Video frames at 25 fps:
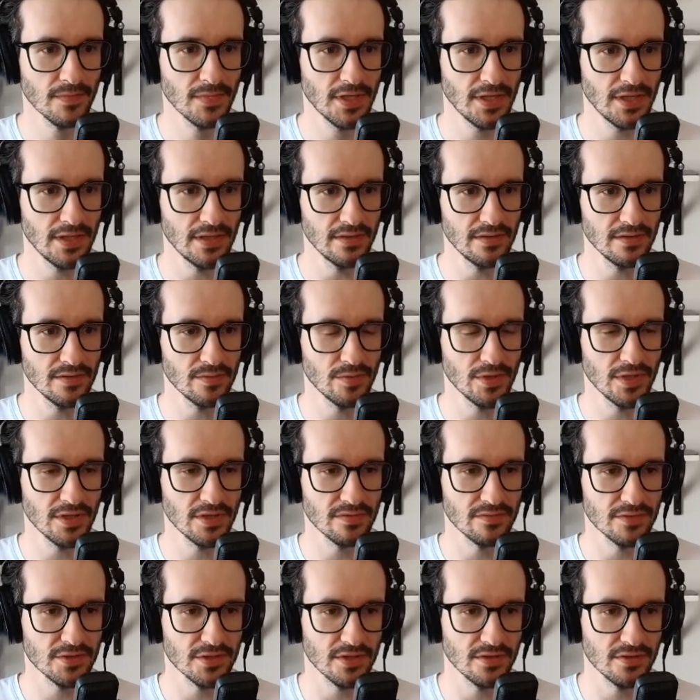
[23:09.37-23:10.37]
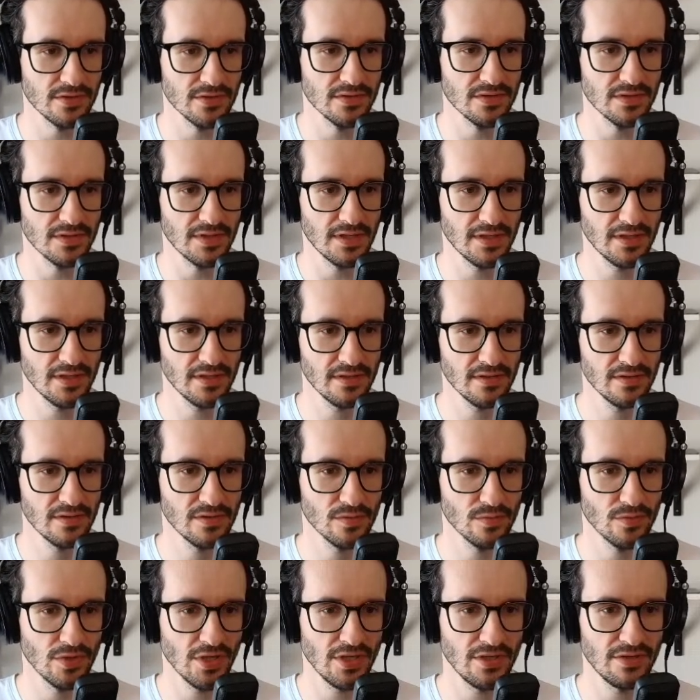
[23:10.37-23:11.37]
and we have changes 10,
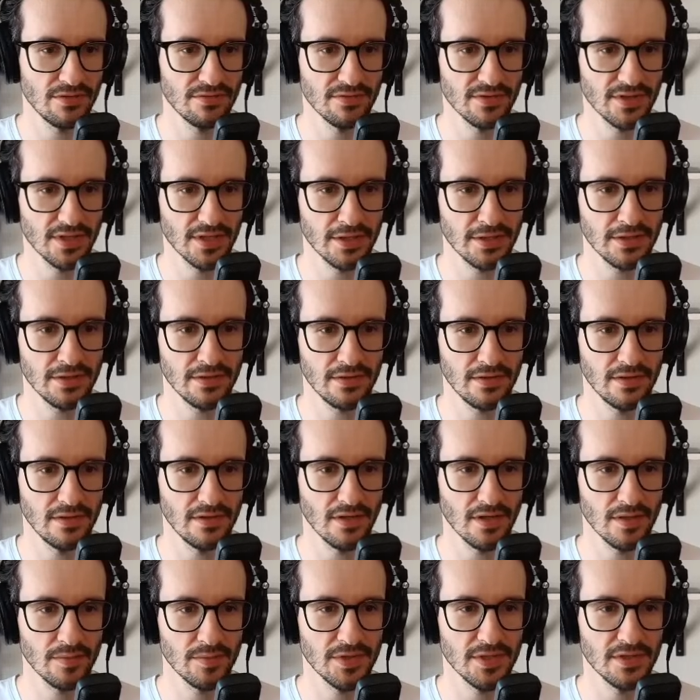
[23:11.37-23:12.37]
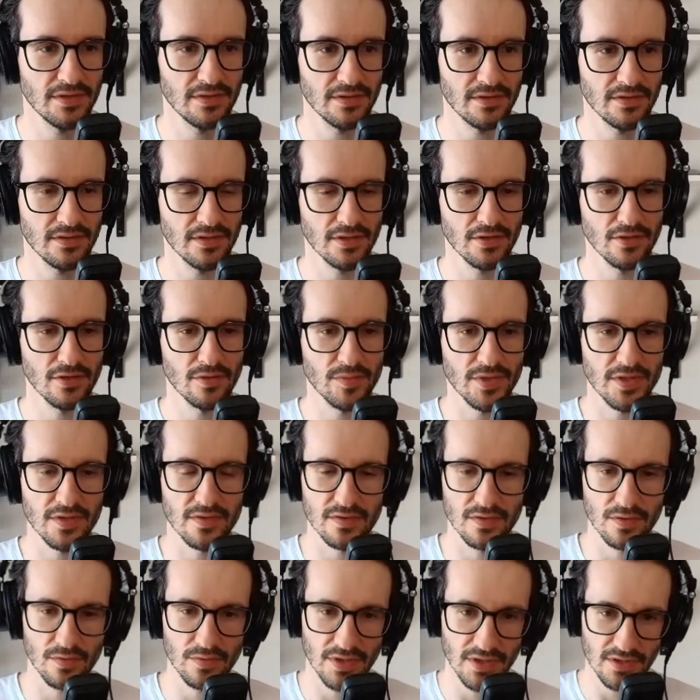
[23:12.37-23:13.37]
12 and the update in the comments.
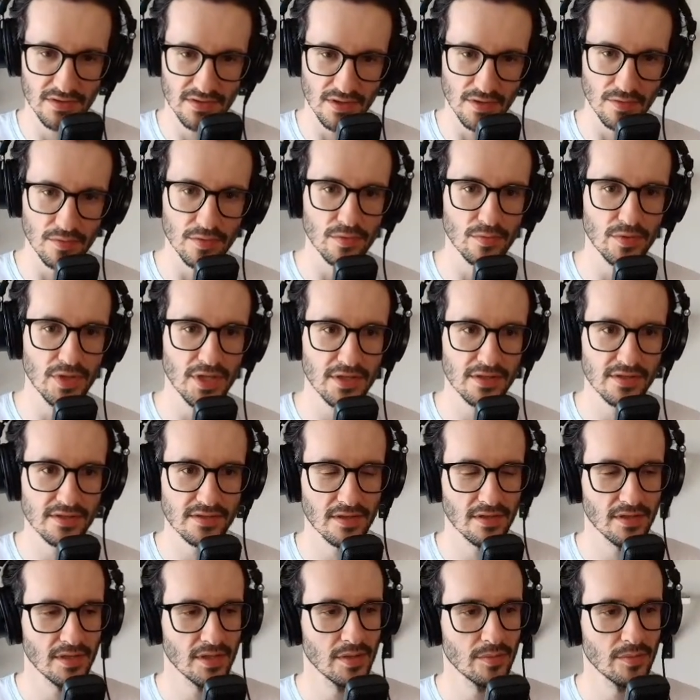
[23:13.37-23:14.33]
So that's how it works.